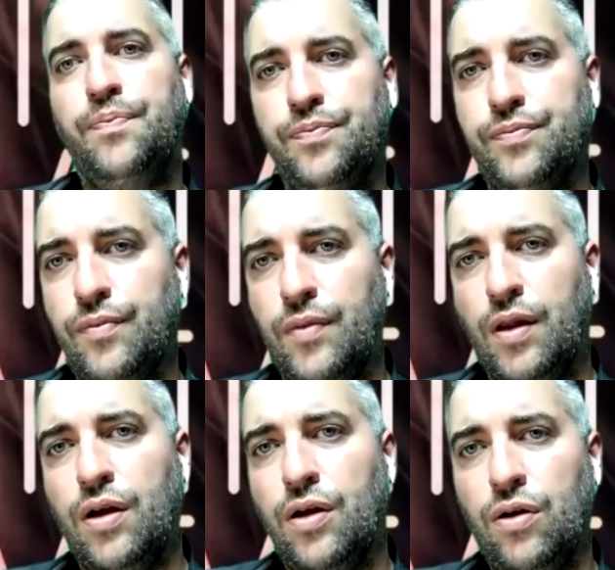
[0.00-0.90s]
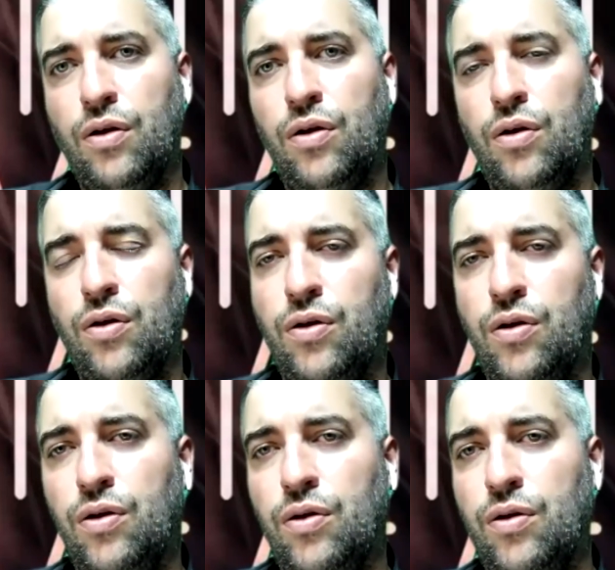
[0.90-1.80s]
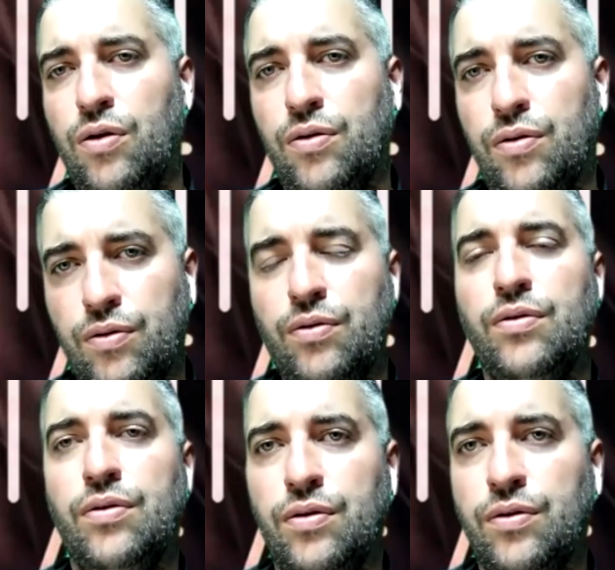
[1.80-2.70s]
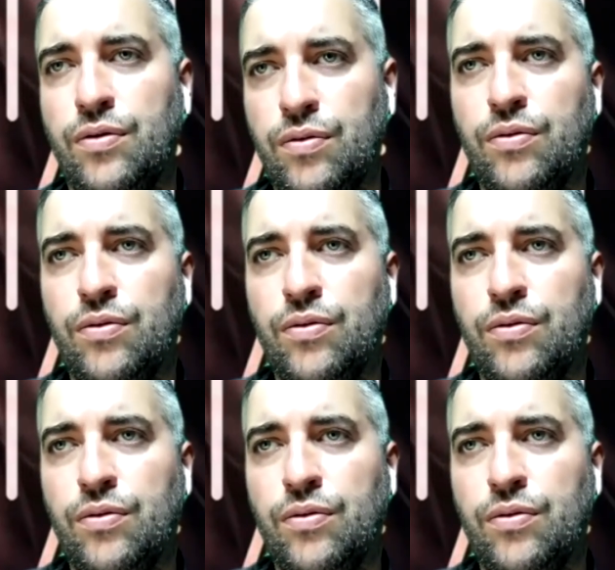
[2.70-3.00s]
conform to our our standards so